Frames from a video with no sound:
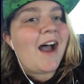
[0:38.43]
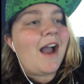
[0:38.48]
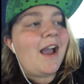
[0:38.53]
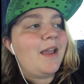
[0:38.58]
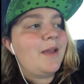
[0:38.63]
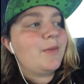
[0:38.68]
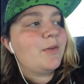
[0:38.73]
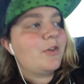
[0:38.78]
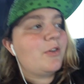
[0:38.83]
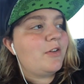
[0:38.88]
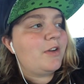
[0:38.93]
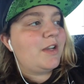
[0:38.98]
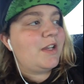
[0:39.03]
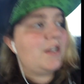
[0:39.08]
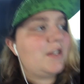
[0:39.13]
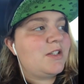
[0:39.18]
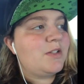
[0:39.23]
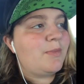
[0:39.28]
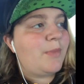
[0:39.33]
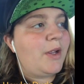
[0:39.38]
I am
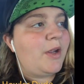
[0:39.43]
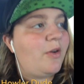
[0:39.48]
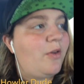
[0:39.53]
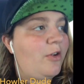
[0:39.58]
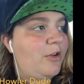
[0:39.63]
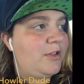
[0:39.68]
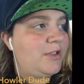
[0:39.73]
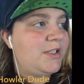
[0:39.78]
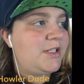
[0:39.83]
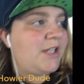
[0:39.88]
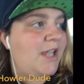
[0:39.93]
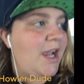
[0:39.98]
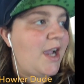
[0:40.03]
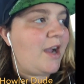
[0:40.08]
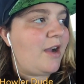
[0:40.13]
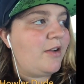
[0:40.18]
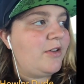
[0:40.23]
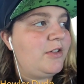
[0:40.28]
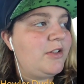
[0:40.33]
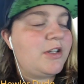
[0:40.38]
going to my old
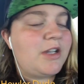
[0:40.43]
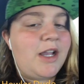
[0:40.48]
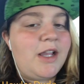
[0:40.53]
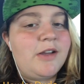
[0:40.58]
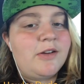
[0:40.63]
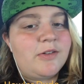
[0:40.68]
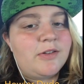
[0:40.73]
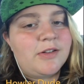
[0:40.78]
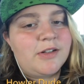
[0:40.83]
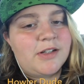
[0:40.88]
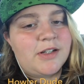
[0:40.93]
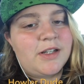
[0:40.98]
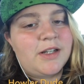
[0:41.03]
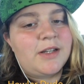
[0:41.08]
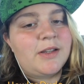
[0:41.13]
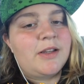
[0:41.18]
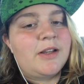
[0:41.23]
town, Ukiah, Oregon.